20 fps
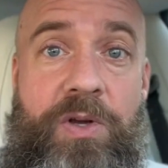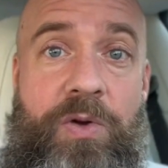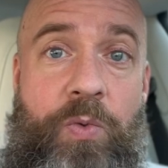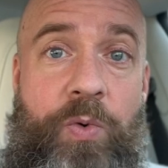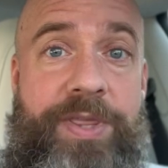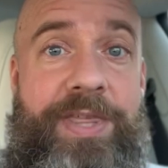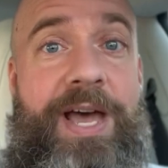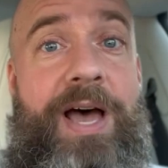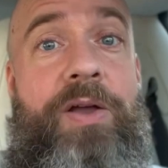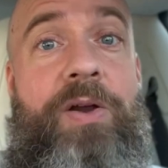
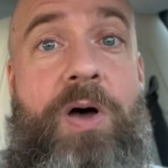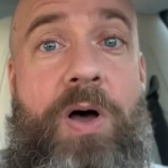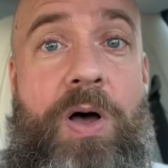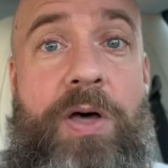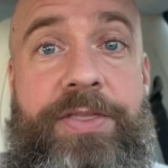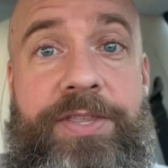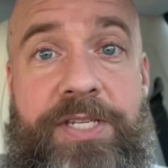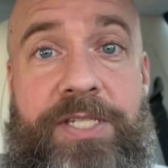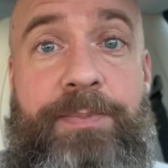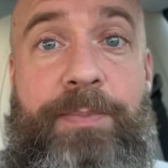without all
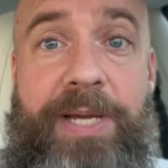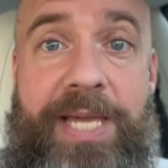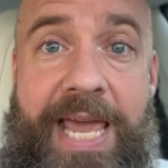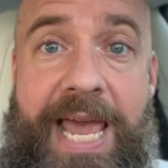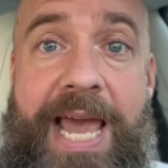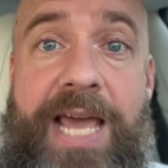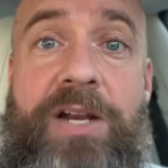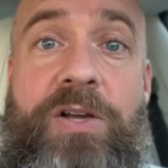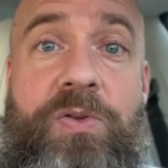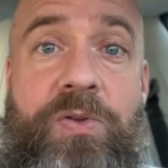this
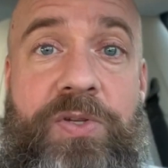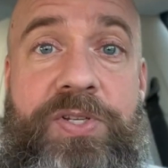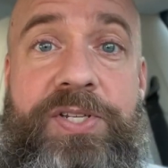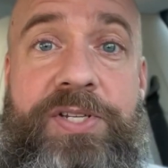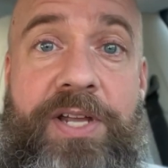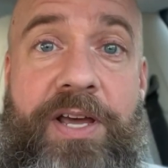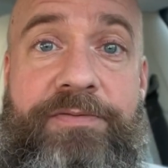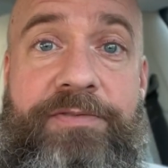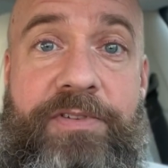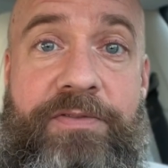mechanical
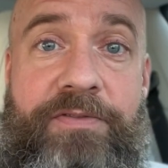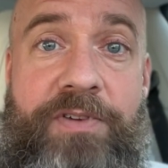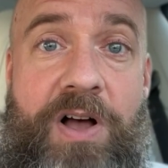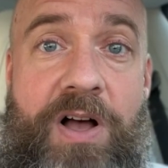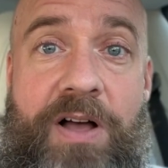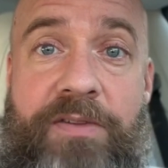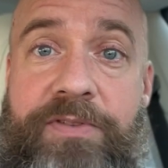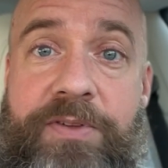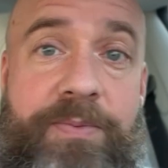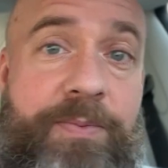stuff
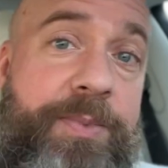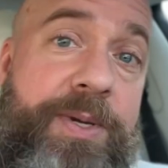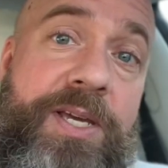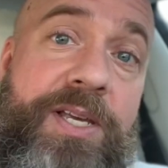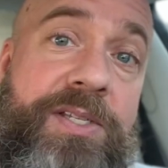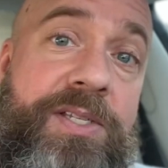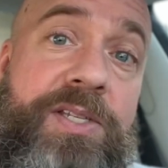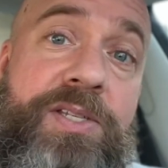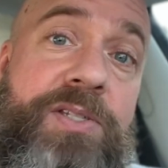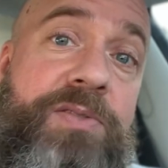involved
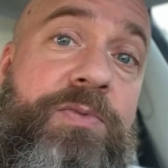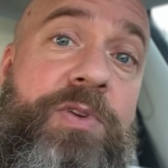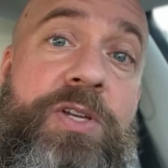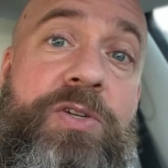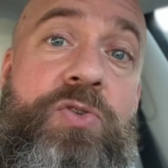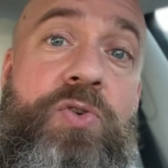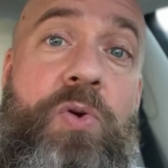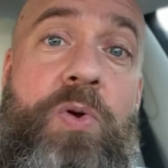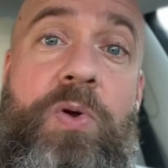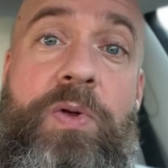because it's
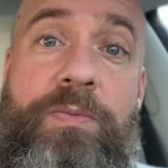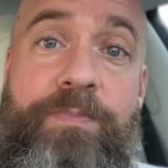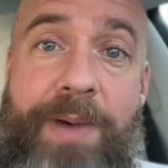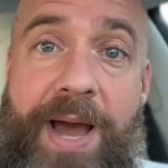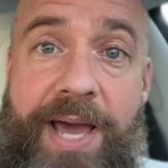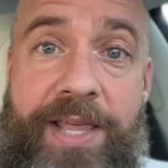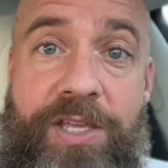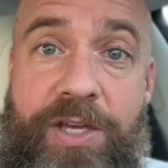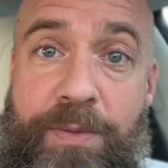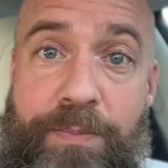controlled
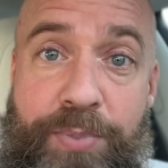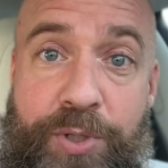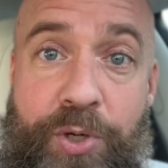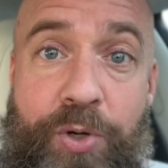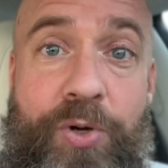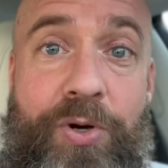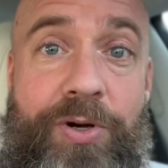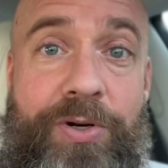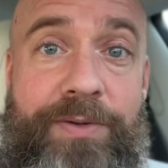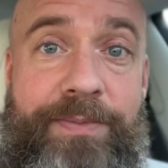by the
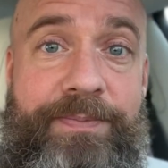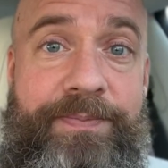computer.